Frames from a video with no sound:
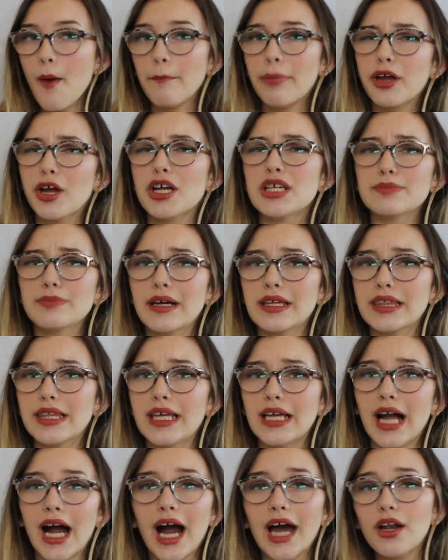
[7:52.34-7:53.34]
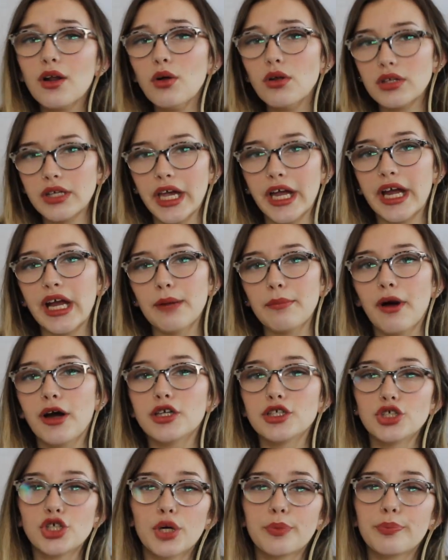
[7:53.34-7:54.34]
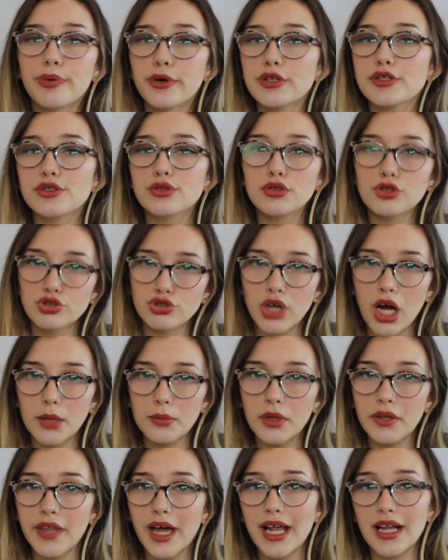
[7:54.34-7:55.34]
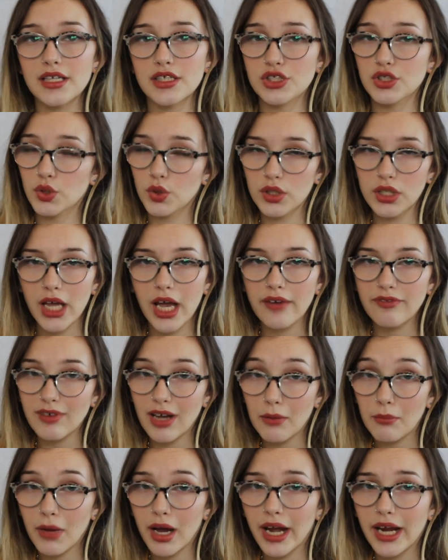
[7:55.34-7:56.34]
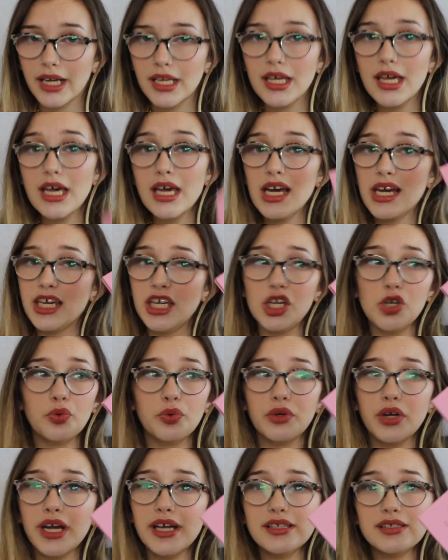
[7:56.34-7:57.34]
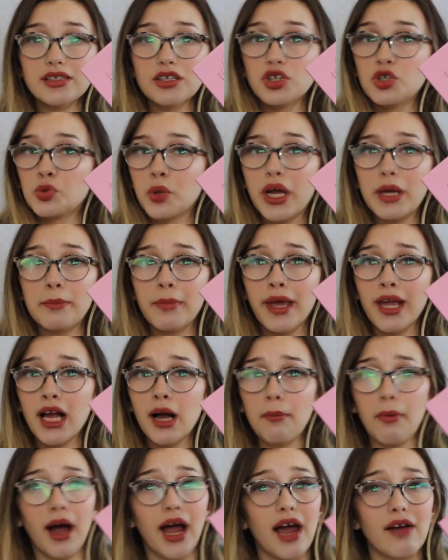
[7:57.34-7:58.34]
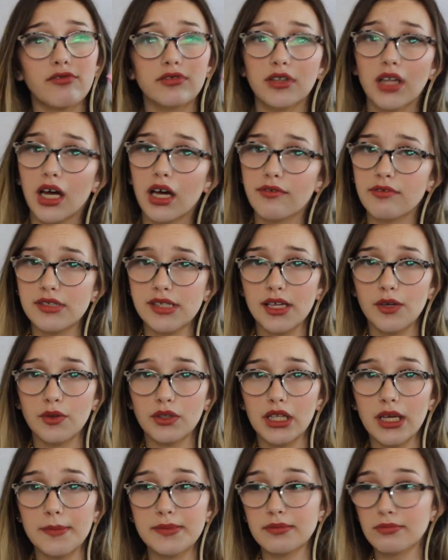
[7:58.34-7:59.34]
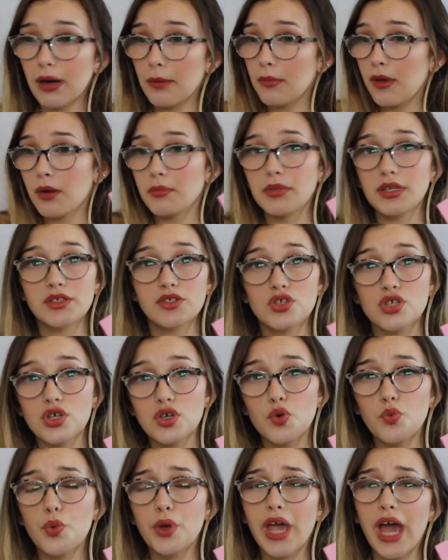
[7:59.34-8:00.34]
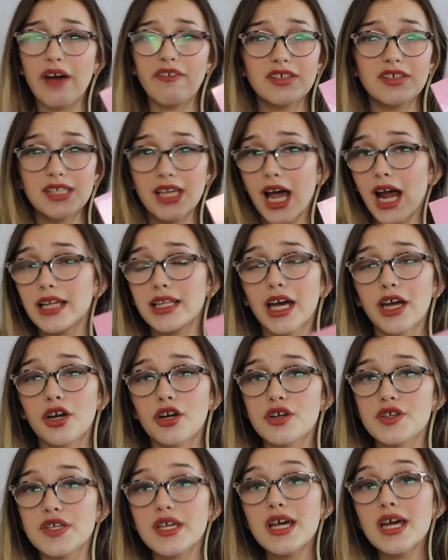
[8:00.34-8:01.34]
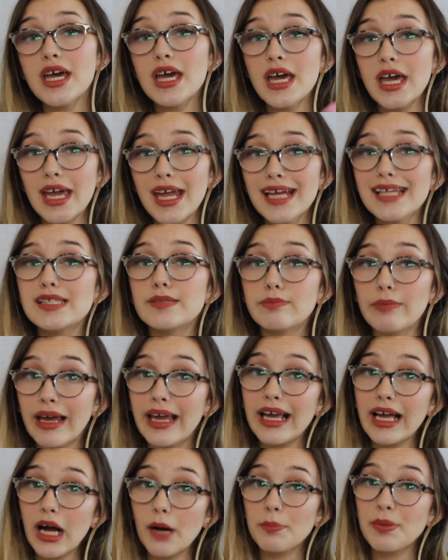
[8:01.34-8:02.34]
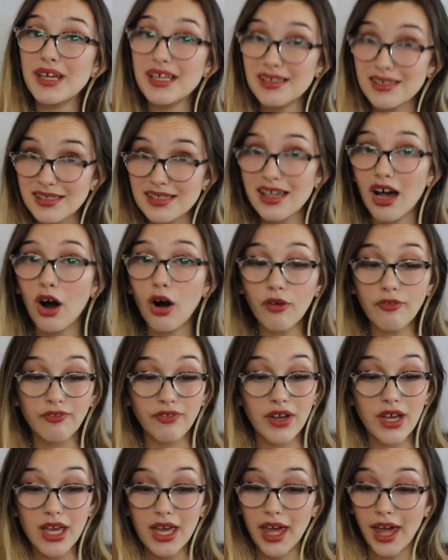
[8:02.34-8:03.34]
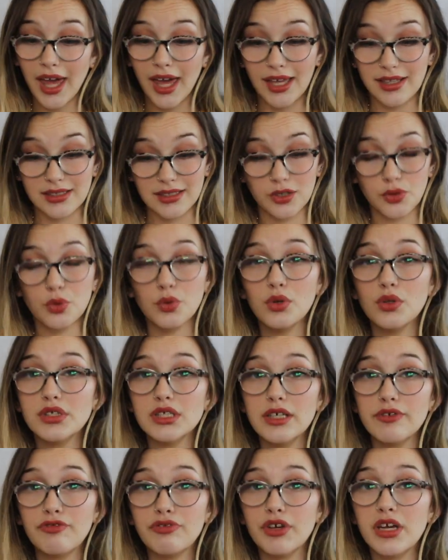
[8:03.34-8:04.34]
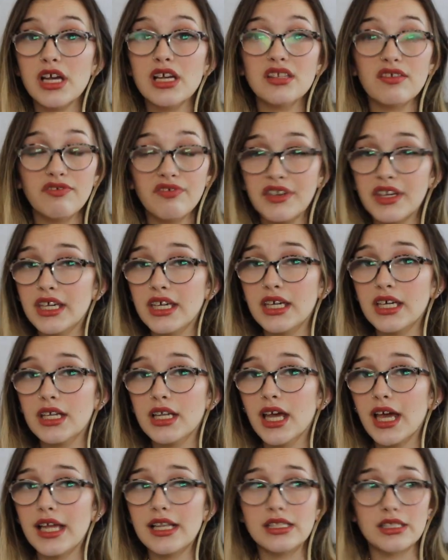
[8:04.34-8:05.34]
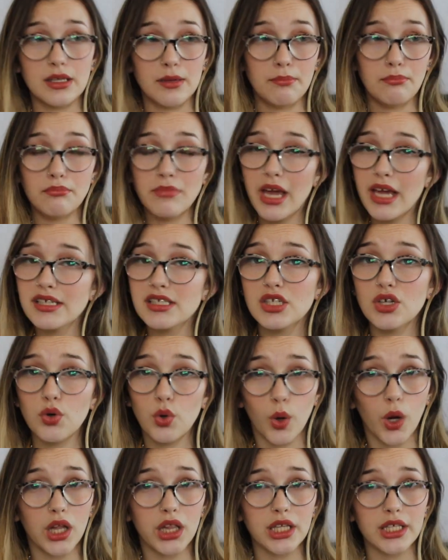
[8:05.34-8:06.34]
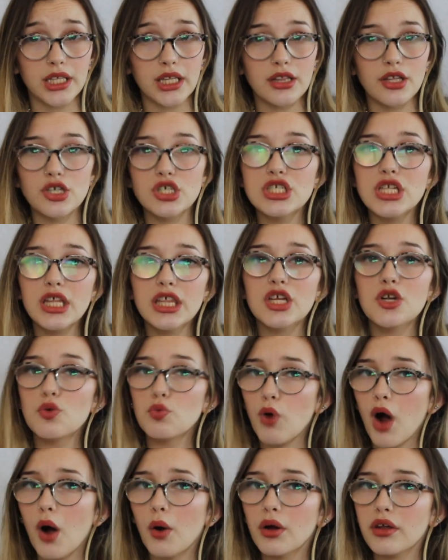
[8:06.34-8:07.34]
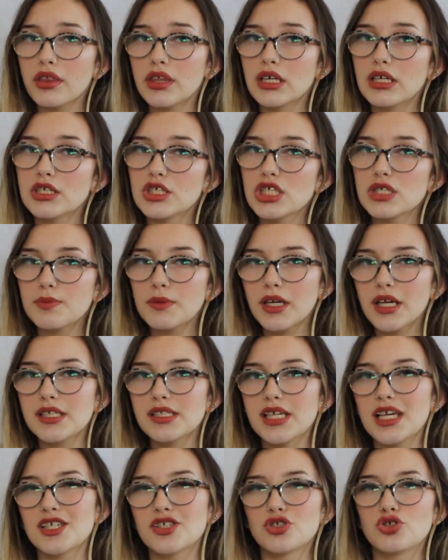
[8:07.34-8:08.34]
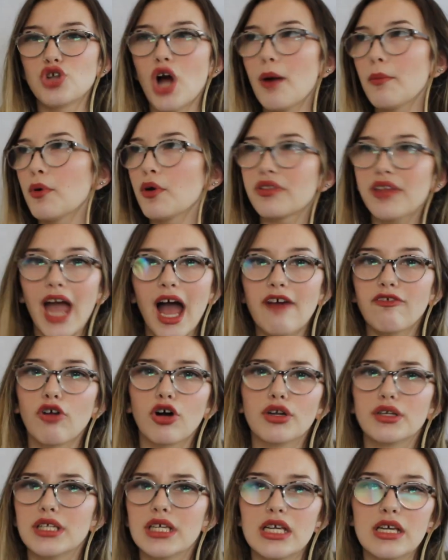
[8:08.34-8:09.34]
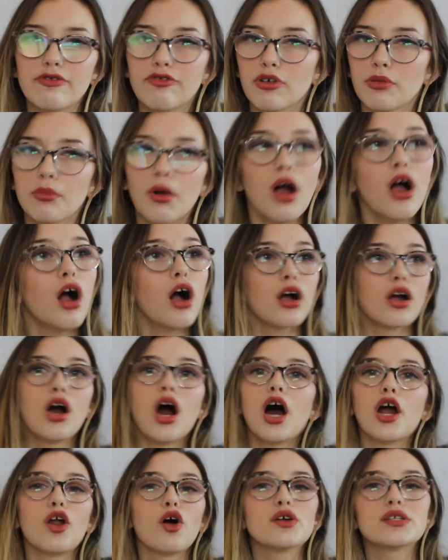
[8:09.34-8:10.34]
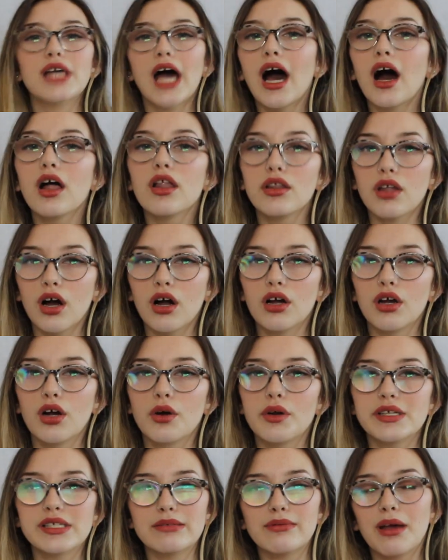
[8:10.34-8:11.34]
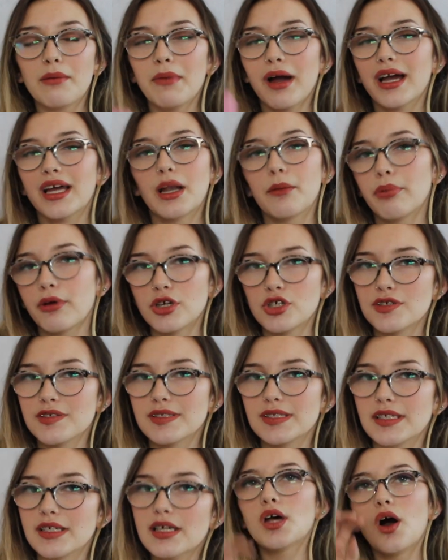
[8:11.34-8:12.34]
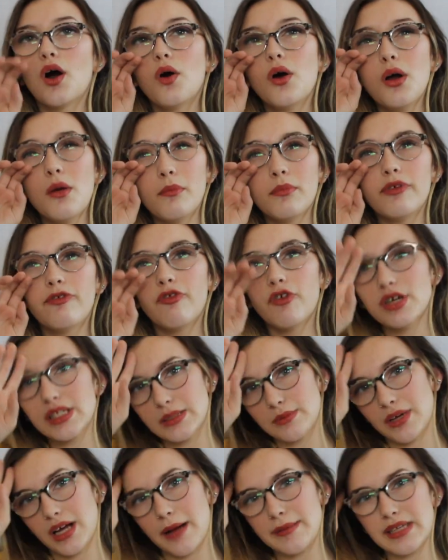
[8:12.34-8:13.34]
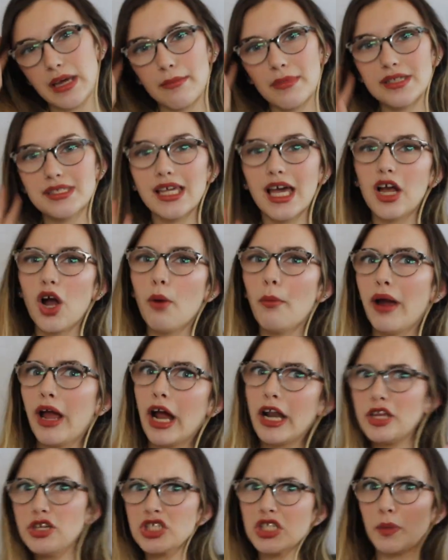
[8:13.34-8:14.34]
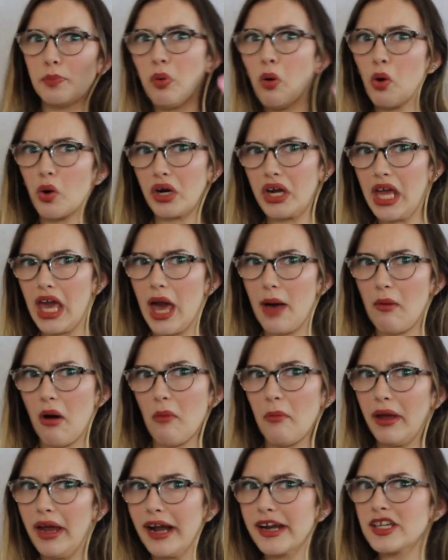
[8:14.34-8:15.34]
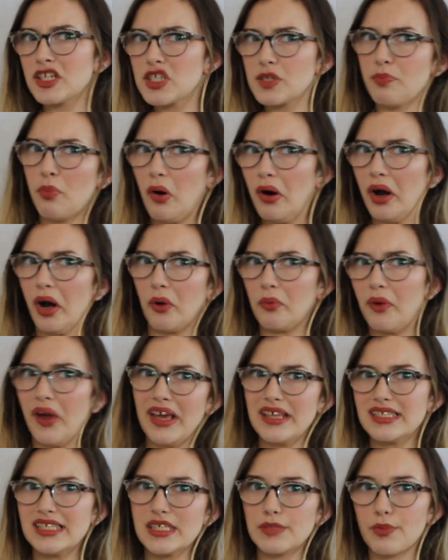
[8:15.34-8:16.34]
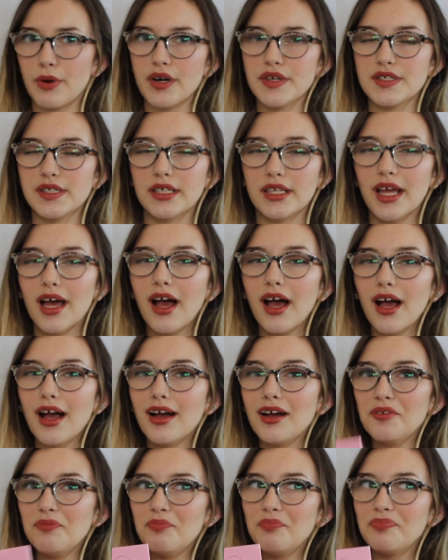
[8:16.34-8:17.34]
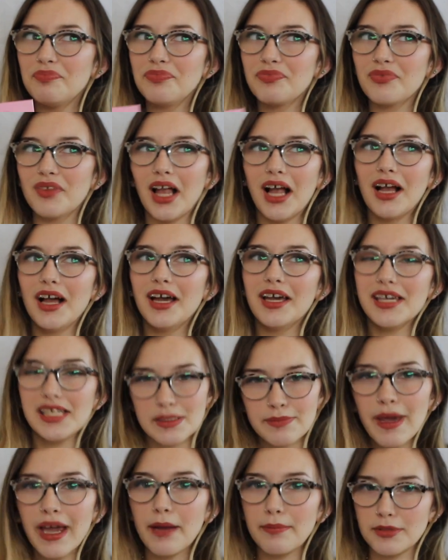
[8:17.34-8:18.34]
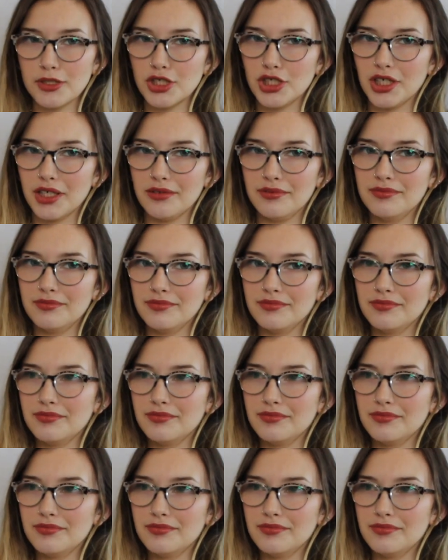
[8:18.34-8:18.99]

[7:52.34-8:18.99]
But here's my thing. I don't care about your personal drama. That is your life, not mine. He creates great makeup. I have a lot of his liquid lips. My mom does too. We his highlighters. His makeup itself, it's cruelty-free, it's vegan, it's amazing quality. There's nothing wrong with it. Just because he has drama with Kat Von D from God knows how long ago doesn't mean I'm not going to purchase it. So before someone comes at me saying, oh my god, you support him, oh my god, you support a racist person, his makeup is good.